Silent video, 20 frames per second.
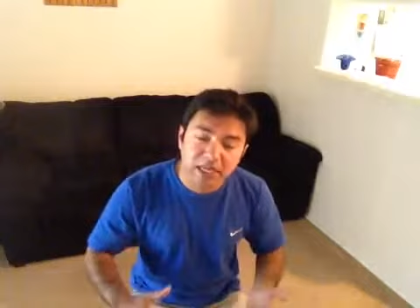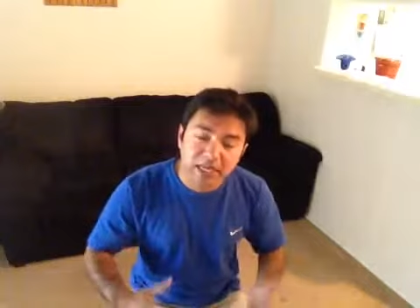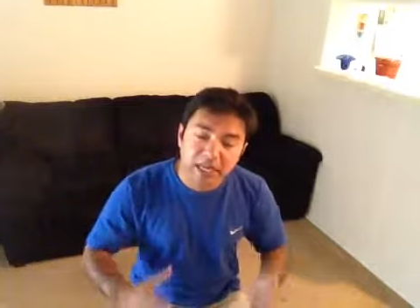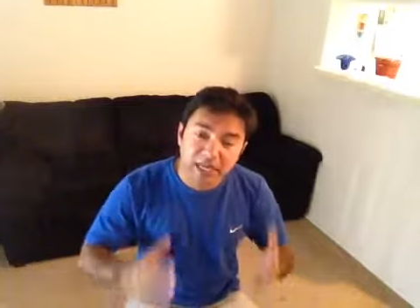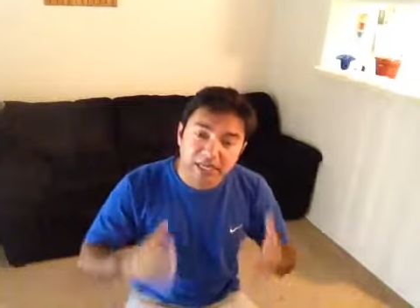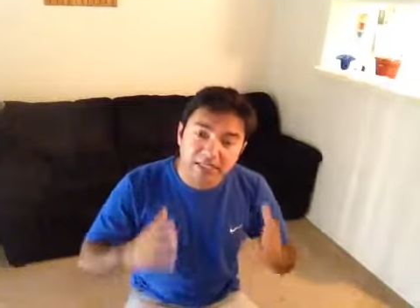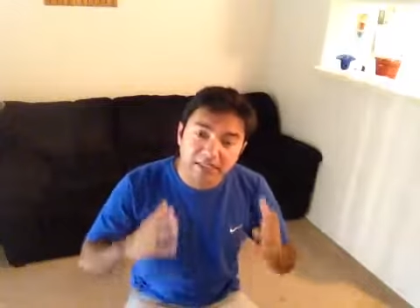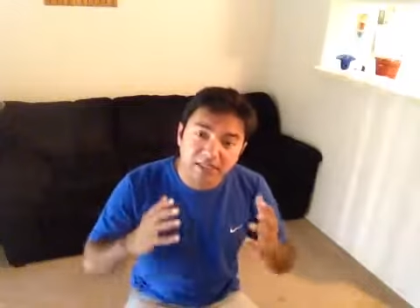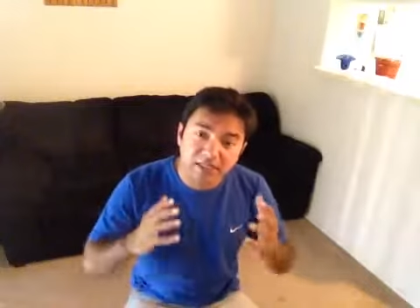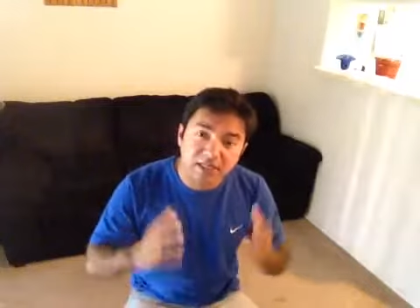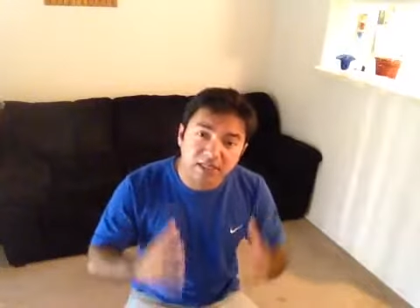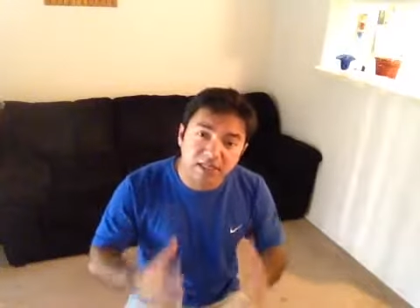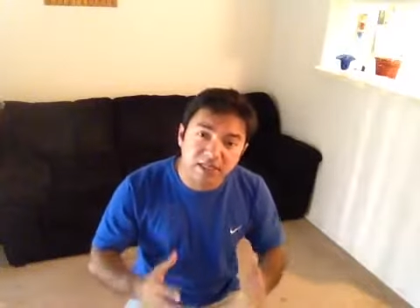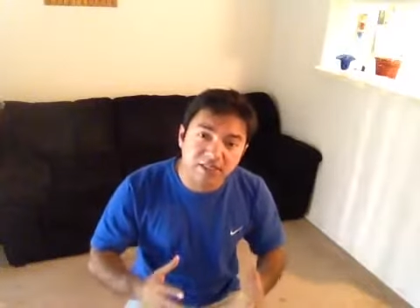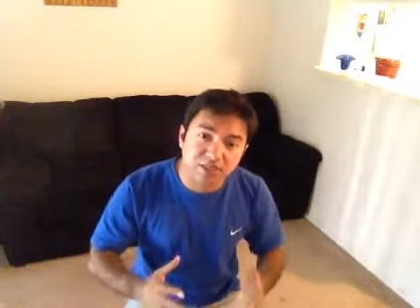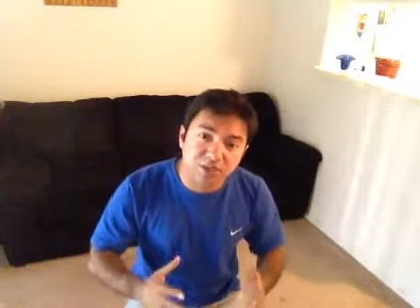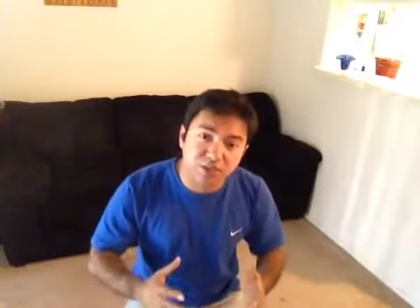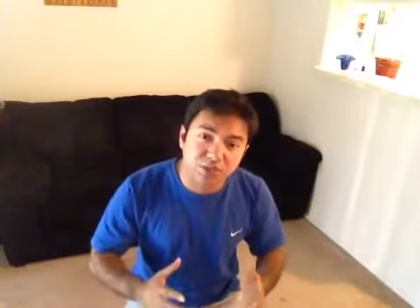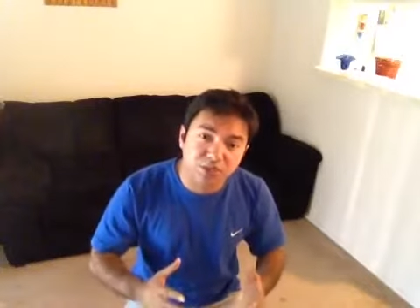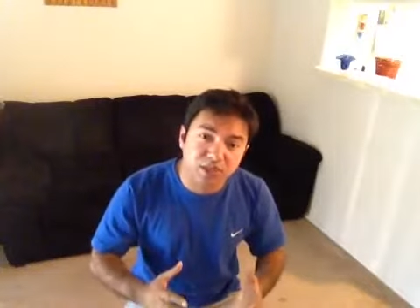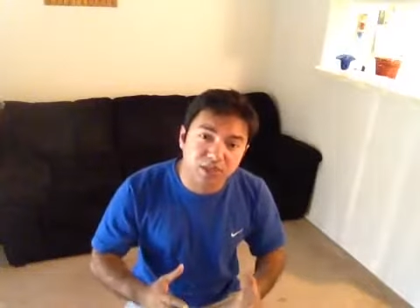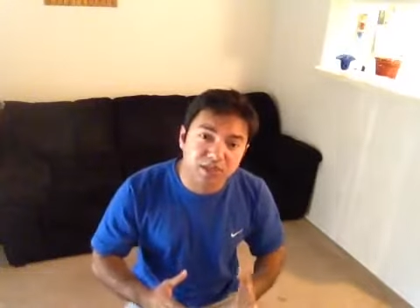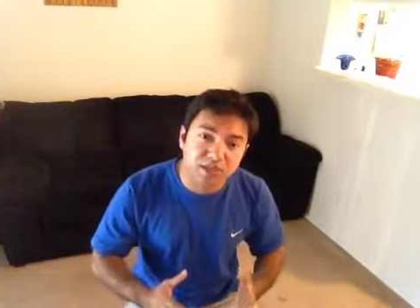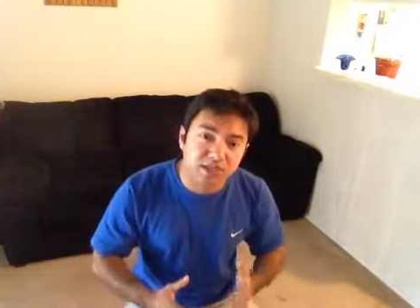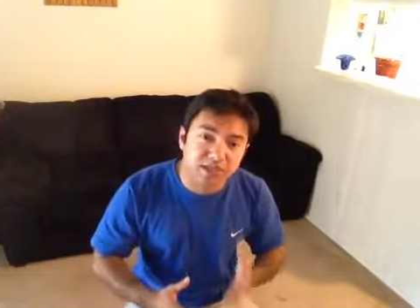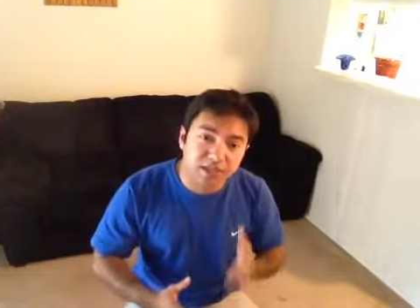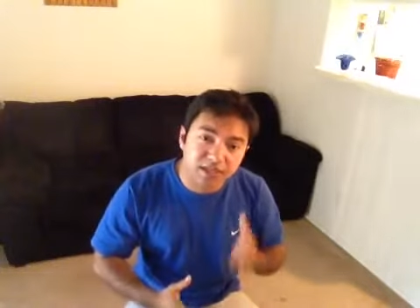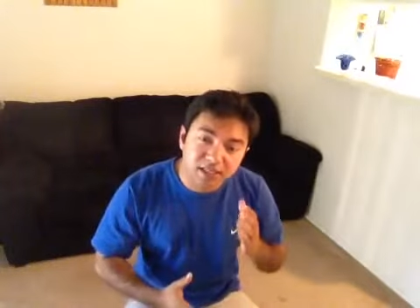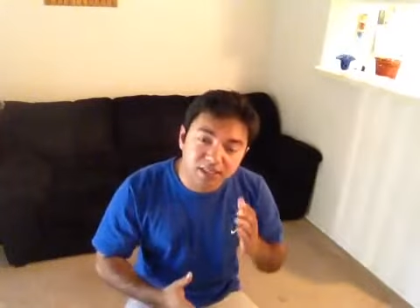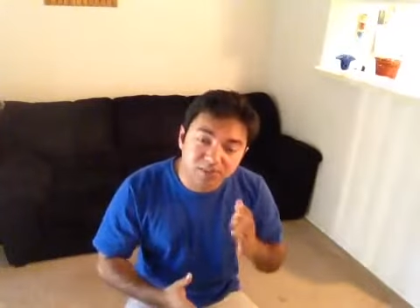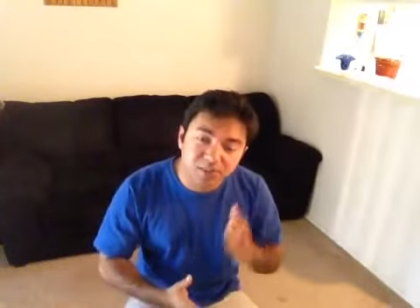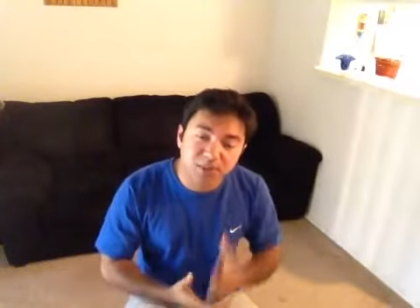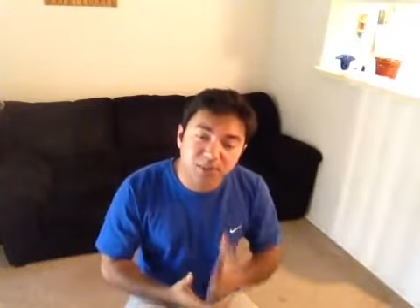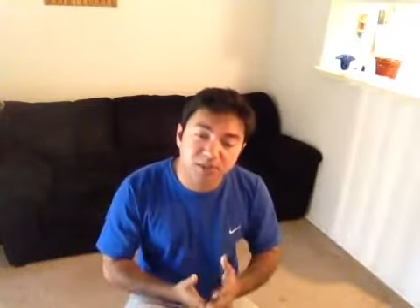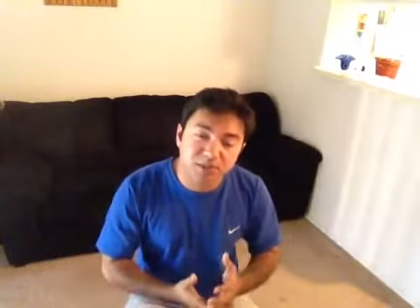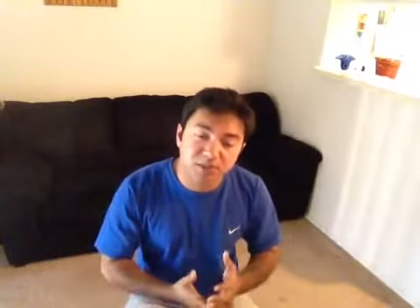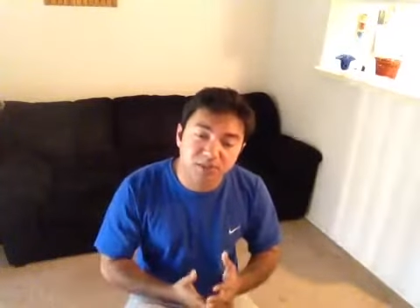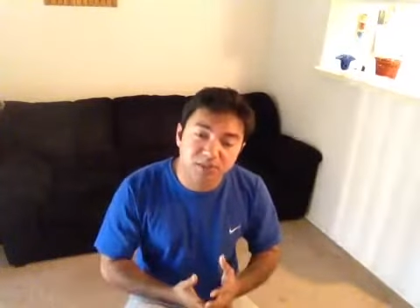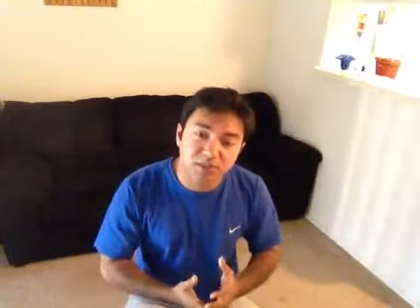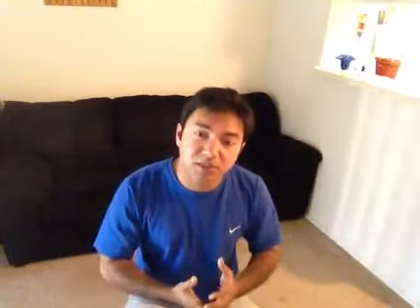as early as you can. It is
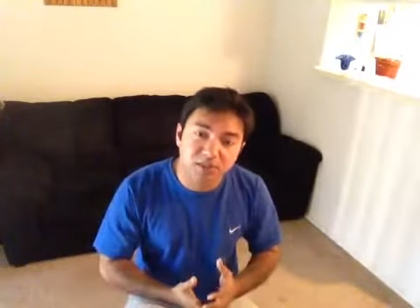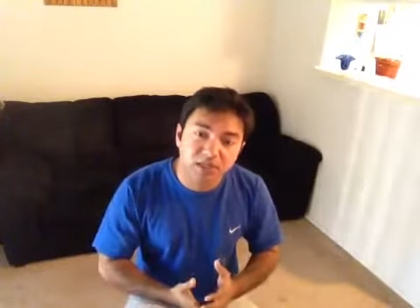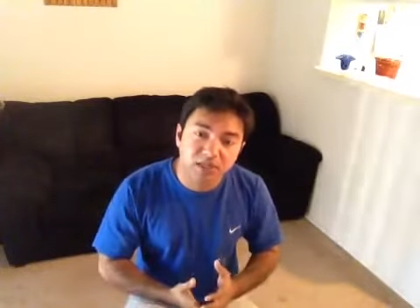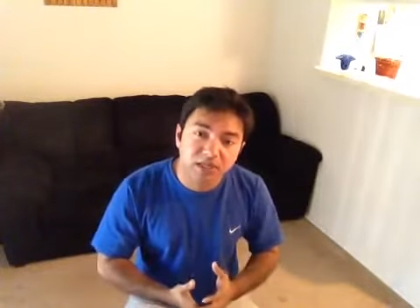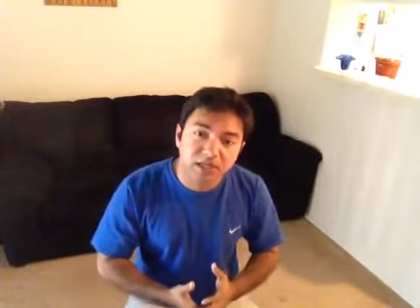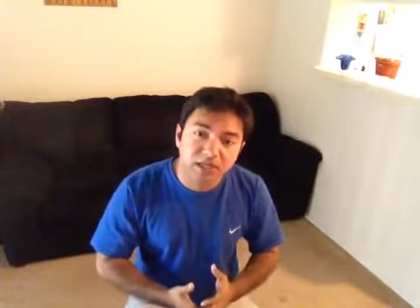possible.